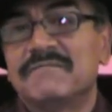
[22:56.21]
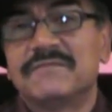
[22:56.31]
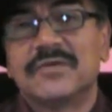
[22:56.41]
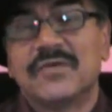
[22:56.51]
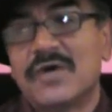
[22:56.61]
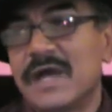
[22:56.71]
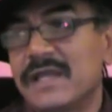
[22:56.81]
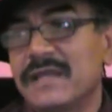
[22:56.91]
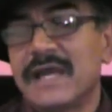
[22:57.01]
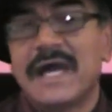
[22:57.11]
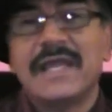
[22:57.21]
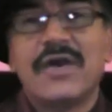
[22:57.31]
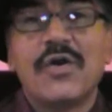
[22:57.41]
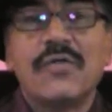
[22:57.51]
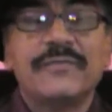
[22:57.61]
So I
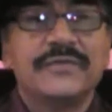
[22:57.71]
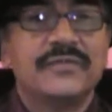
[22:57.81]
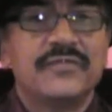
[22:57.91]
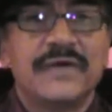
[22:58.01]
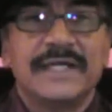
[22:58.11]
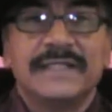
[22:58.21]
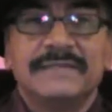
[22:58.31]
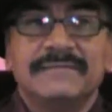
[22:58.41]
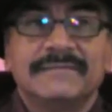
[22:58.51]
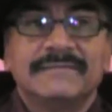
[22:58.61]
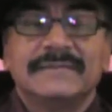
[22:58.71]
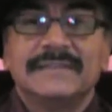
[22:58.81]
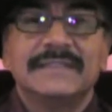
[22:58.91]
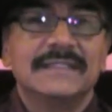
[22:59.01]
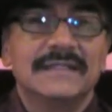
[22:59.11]
hope to find
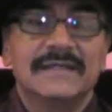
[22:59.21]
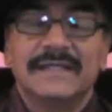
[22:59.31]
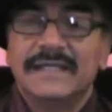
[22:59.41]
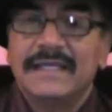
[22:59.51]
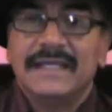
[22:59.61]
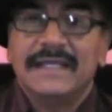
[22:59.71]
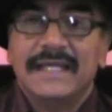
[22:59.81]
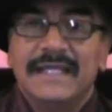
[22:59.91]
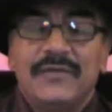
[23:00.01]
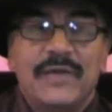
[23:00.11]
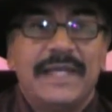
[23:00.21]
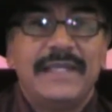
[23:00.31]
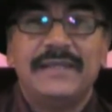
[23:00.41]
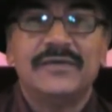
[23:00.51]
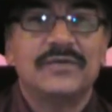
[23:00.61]
any
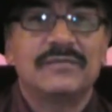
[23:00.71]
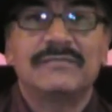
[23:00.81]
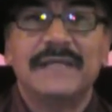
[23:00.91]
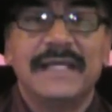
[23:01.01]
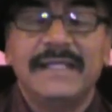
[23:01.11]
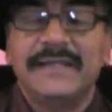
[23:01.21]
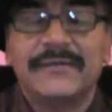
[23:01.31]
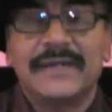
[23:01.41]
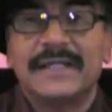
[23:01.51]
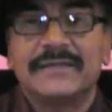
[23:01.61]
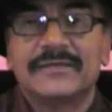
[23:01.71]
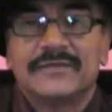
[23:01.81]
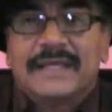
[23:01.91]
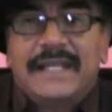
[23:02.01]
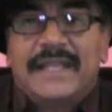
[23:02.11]
way or any grant
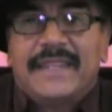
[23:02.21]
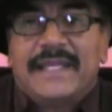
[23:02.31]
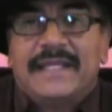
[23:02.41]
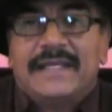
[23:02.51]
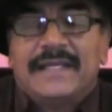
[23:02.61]
or anything